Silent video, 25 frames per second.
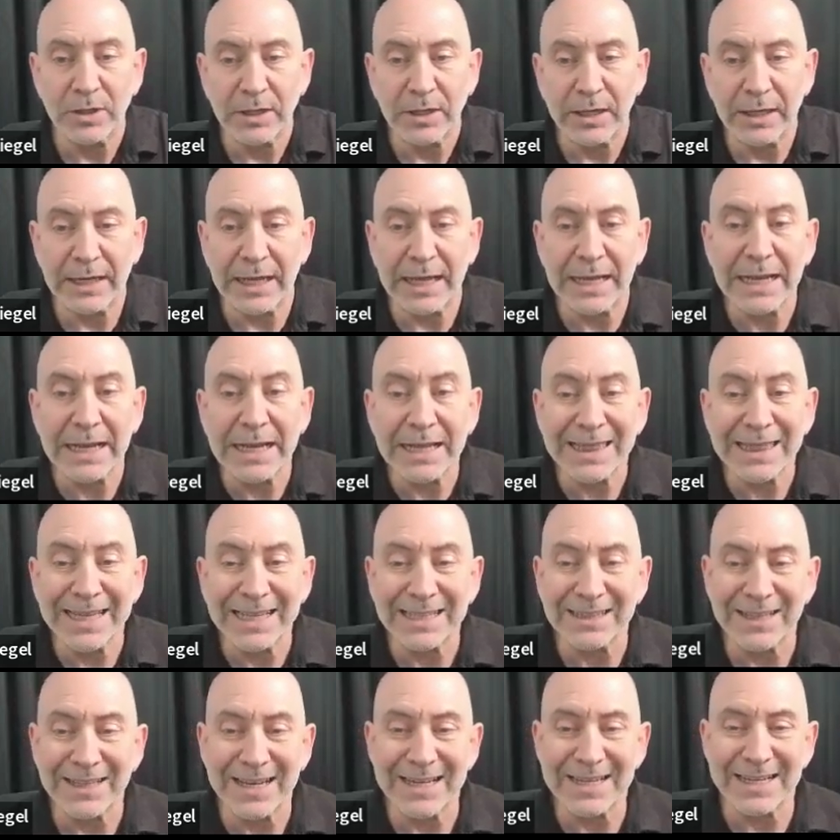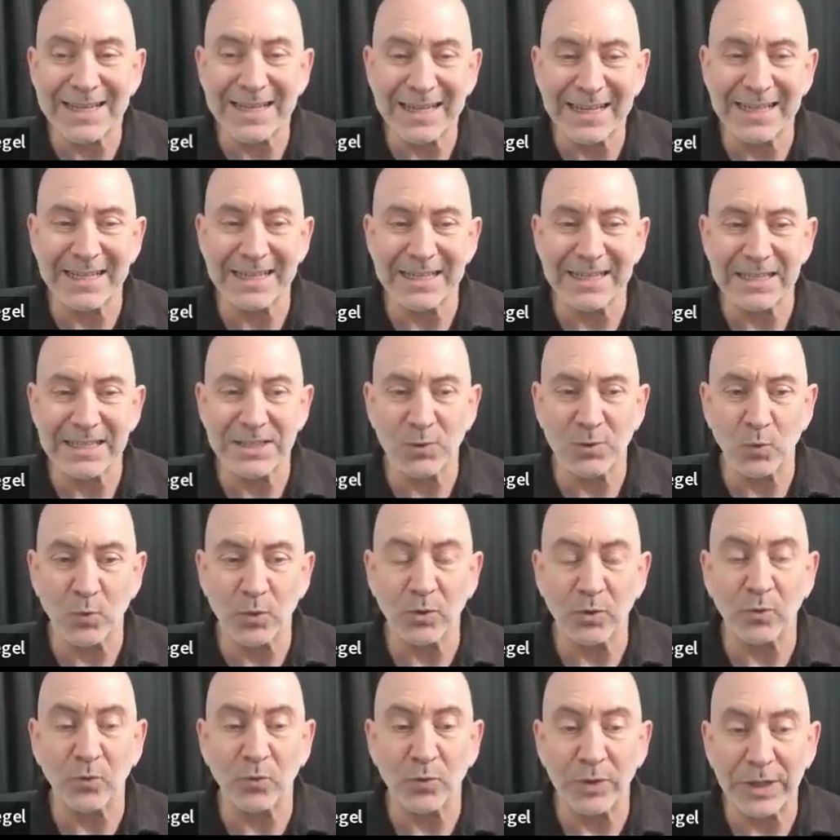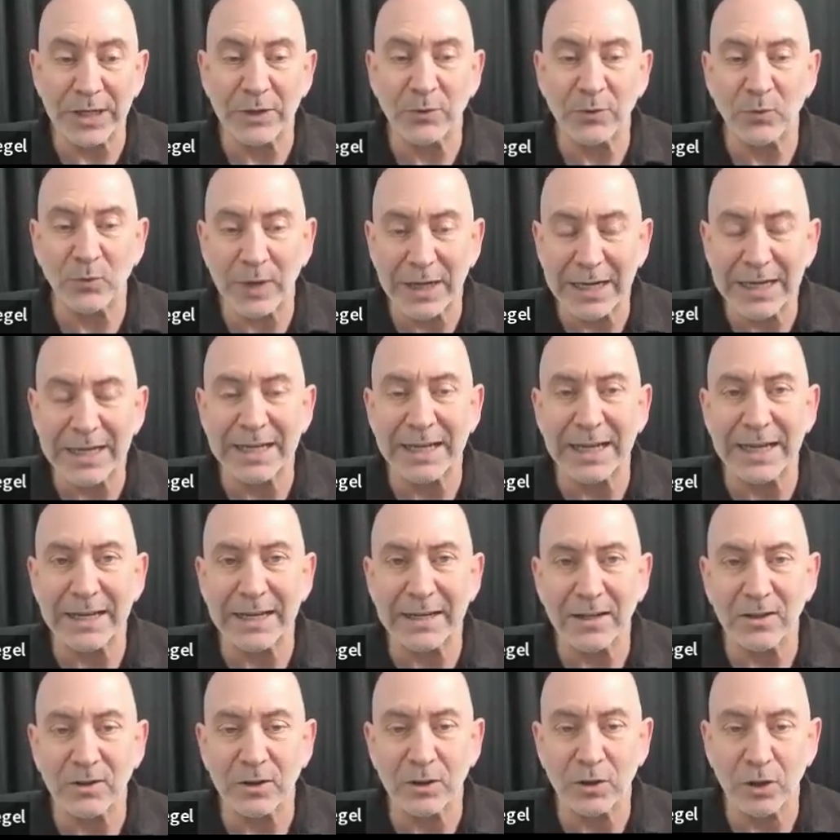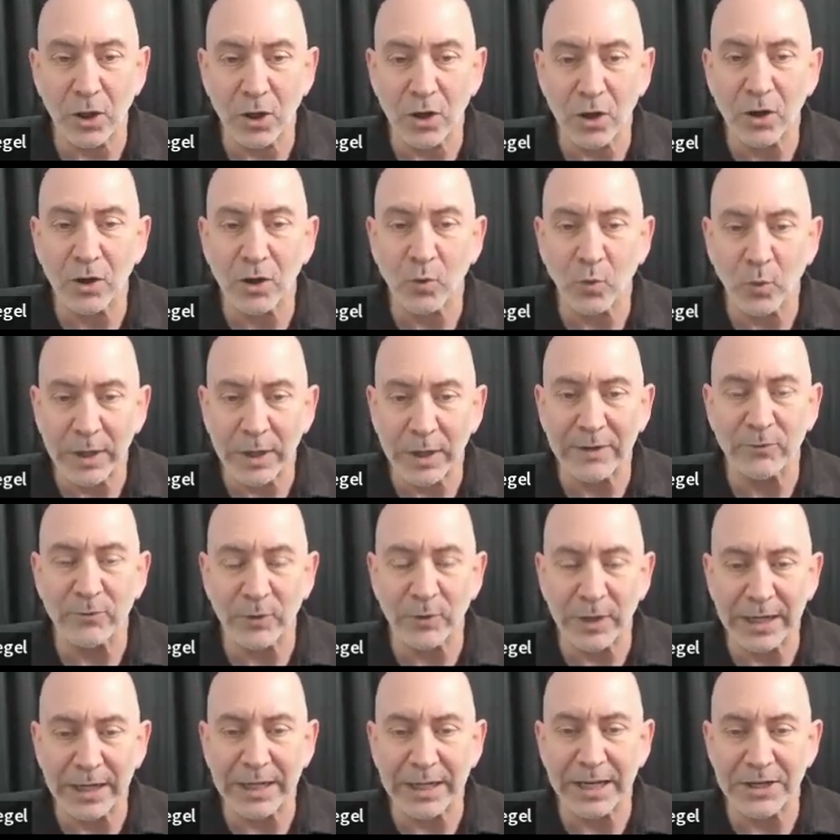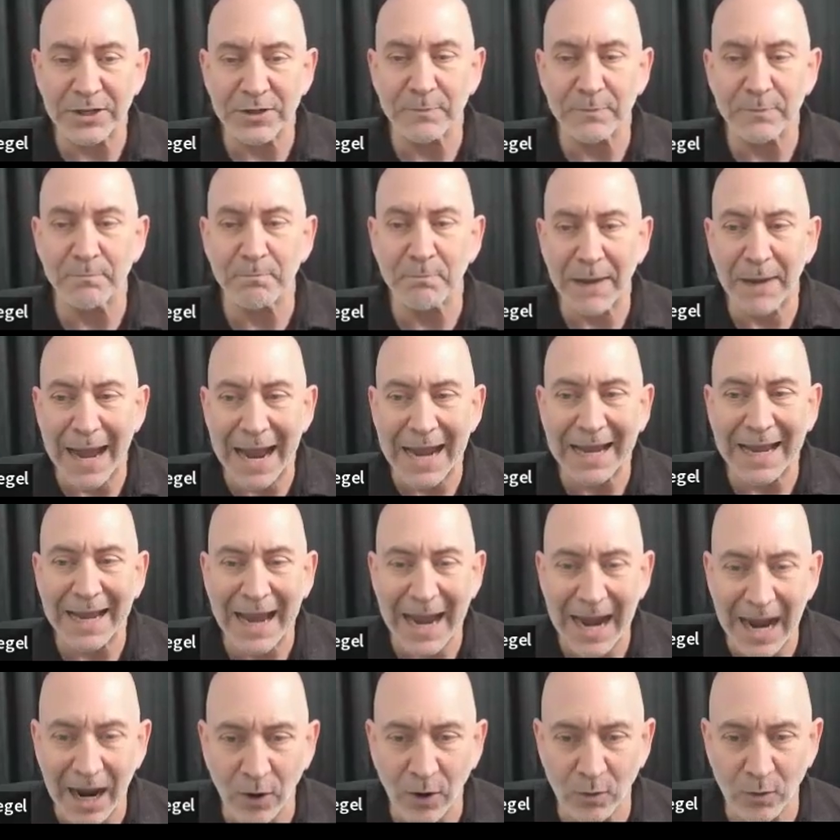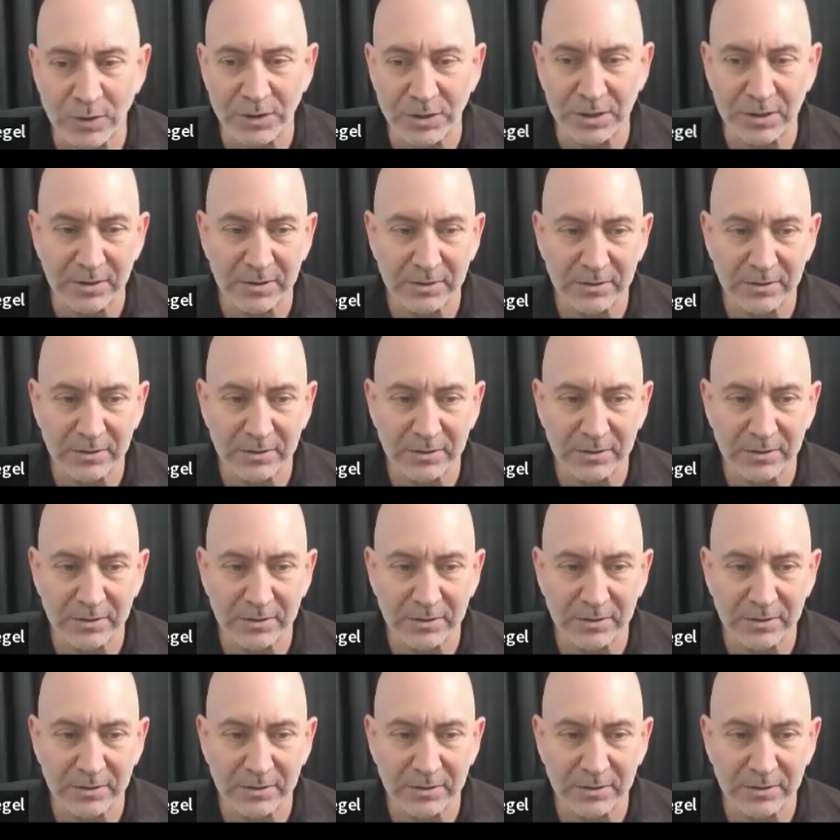And anything light hits will re-radiate long wave radiation back out,